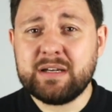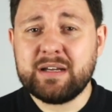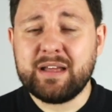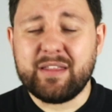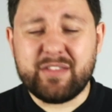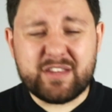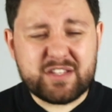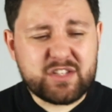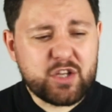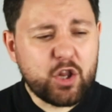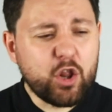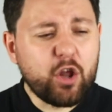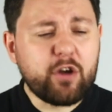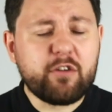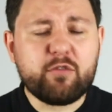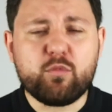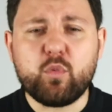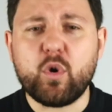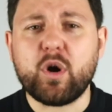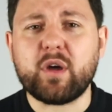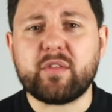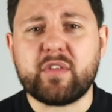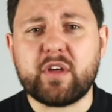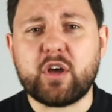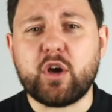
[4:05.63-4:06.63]
And there's a lot of
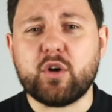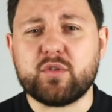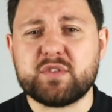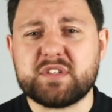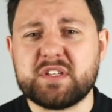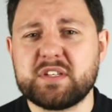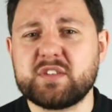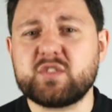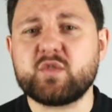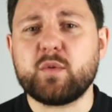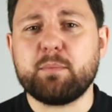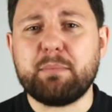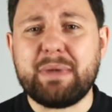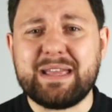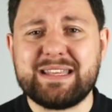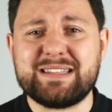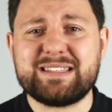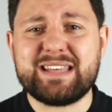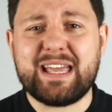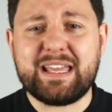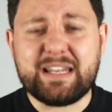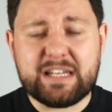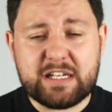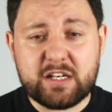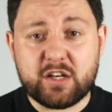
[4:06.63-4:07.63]
work that goes into
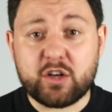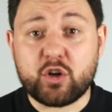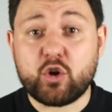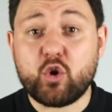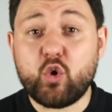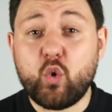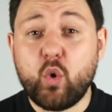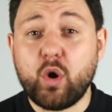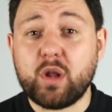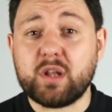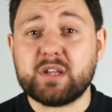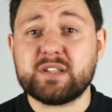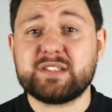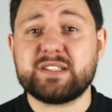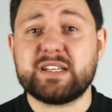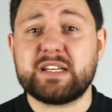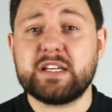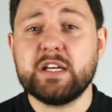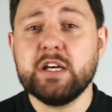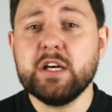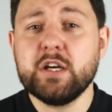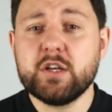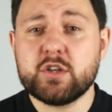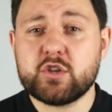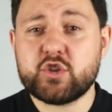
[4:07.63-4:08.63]
maintaining a
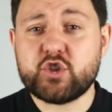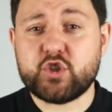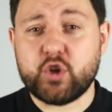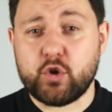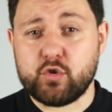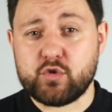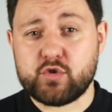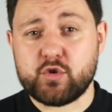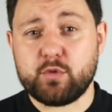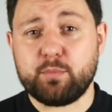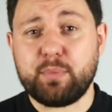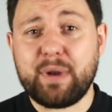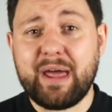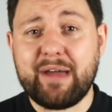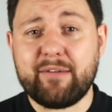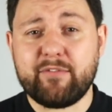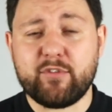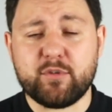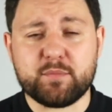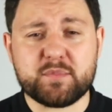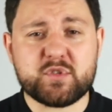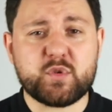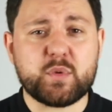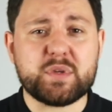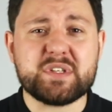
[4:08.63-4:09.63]
quality social
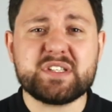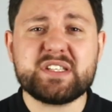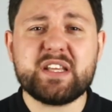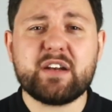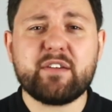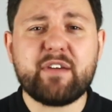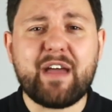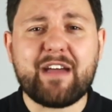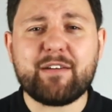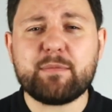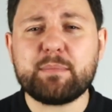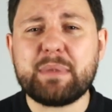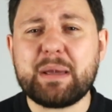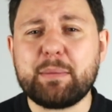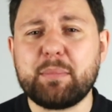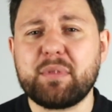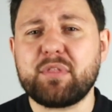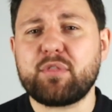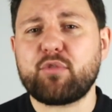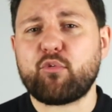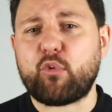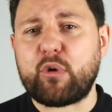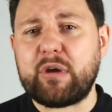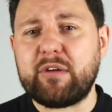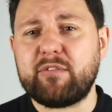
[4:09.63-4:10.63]
platform. So instead of having maybe
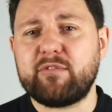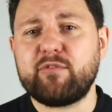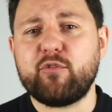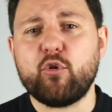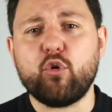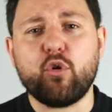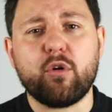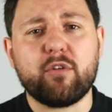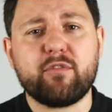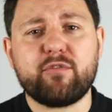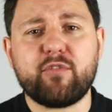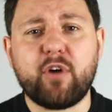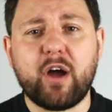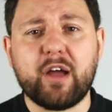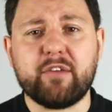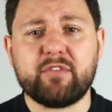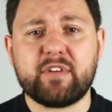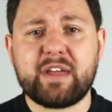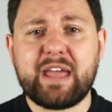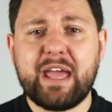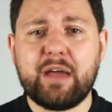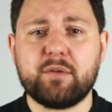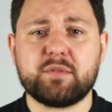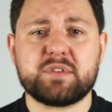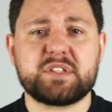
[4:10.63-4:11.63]
3, 4, or 5
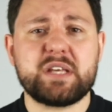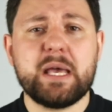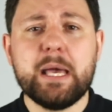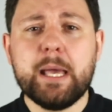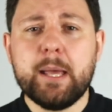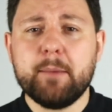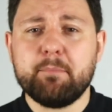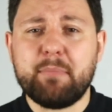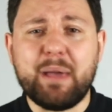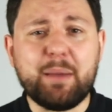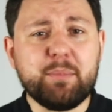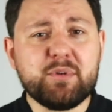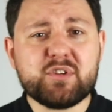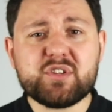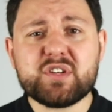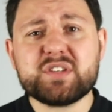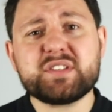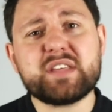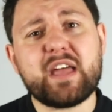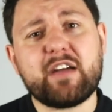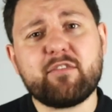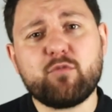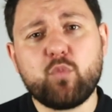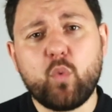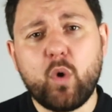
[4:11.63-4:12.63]
accounts, maybe
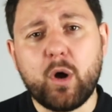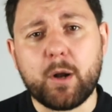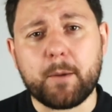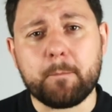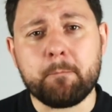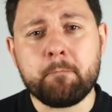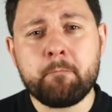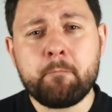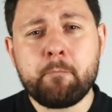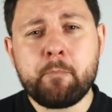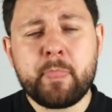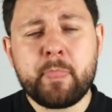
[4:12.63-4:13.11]
just have 1.